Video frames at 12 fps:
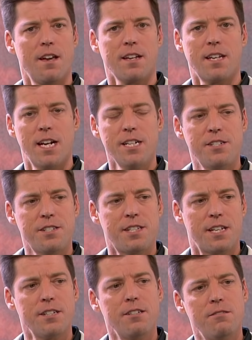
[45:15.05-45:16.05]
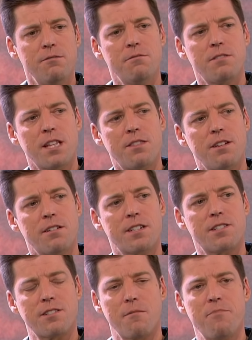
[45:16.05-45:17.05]
Can I just tell you that there
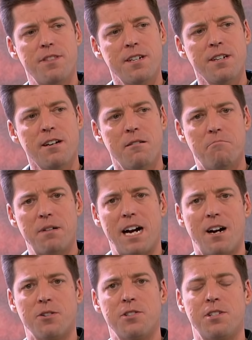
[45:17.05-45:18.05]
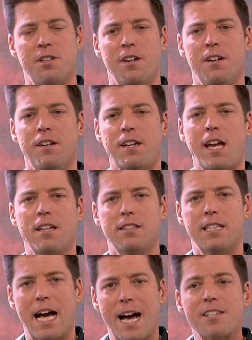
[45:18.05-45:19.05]
is something about a
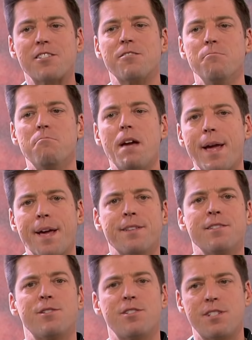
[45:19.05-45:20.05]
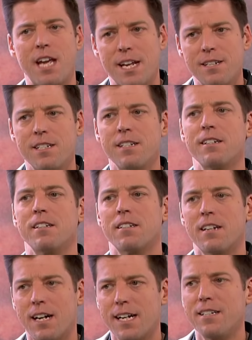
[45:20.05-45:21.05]
last man standing
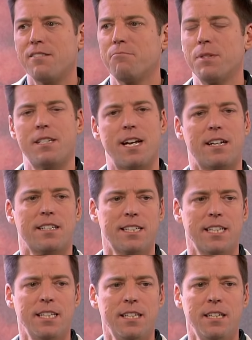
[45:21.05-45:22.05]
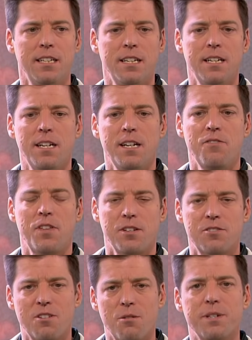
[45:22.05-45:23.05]
kind of mentality that
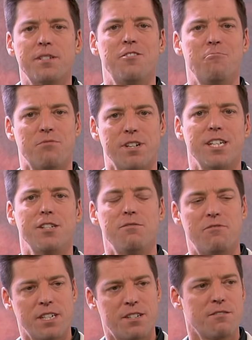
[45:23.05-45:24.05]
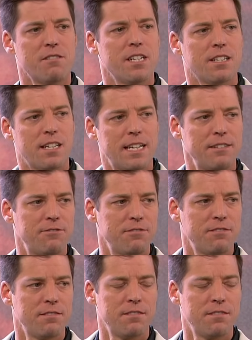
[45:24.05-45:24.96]
is going to bring you victory in life?